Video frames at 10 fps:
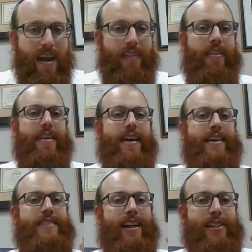And they
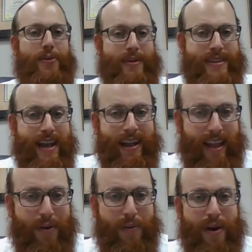asked Eli Wiesel,
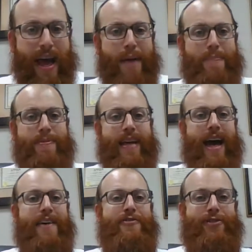and what
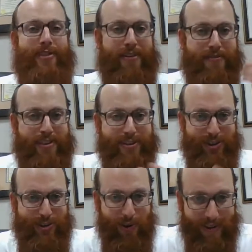happened after they
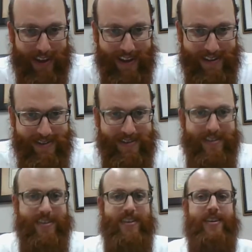finished the court
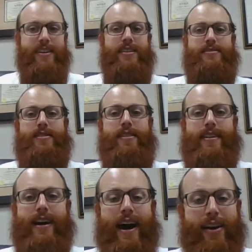case? And
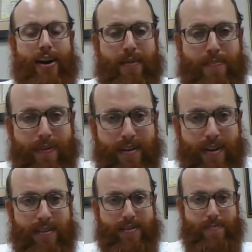they got up,
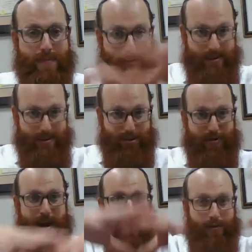the
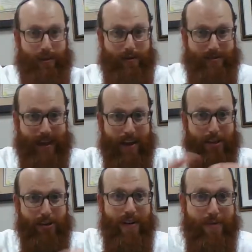crowd that was
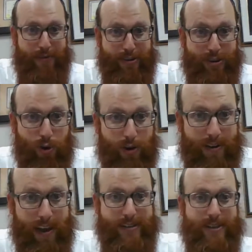gathered around for this
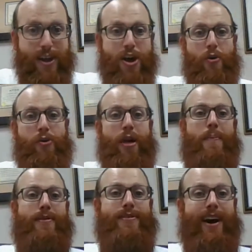court case,
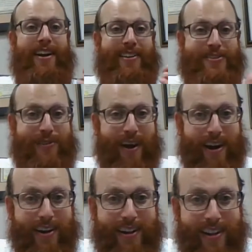put God on
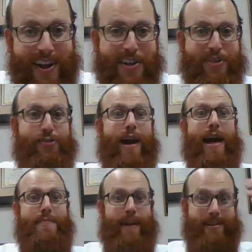trial. The
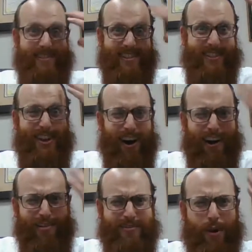rabbis, the
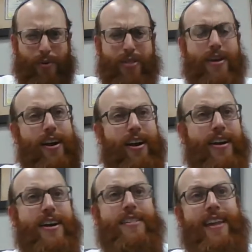scholars that were there,
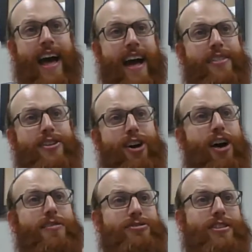that had the
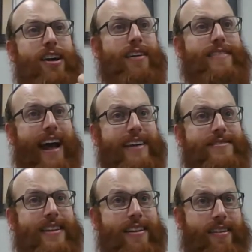courage and the
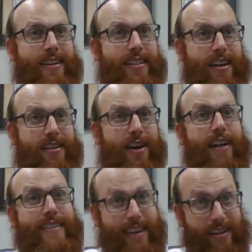audacity to declare God
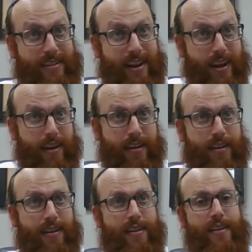guilty,
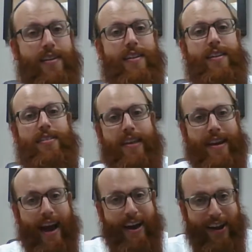they
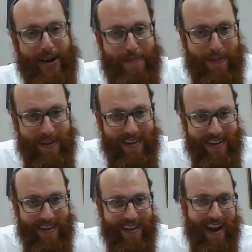got up
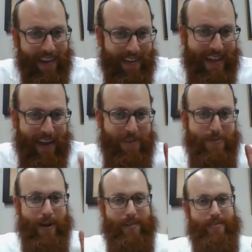and they davened
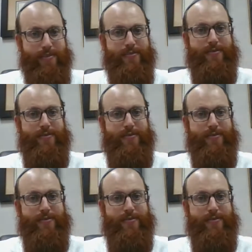Ma'ariv.